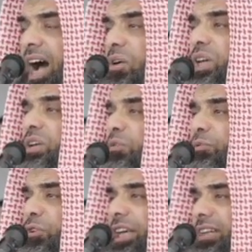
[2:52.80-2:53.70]
How can you
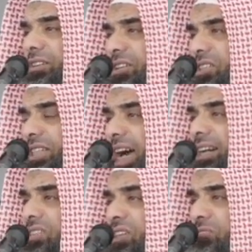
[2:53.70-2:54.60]
forget her
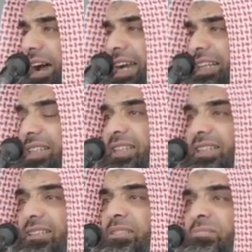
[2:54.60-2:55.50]
status and
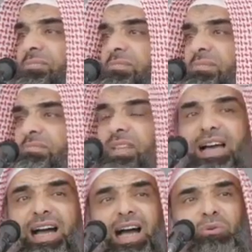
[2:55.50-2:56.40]
rank?
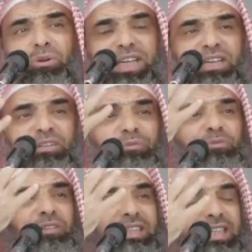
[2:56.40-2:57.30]
How can you
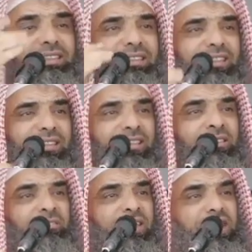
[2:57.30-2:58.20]
forget
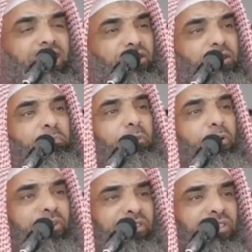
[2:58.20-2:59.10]
her
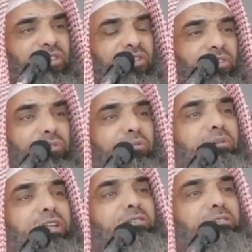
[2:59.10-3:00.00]
importance to
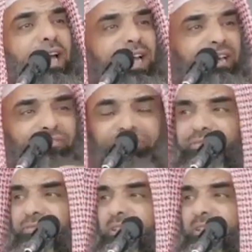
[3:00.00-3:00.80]
you in your life?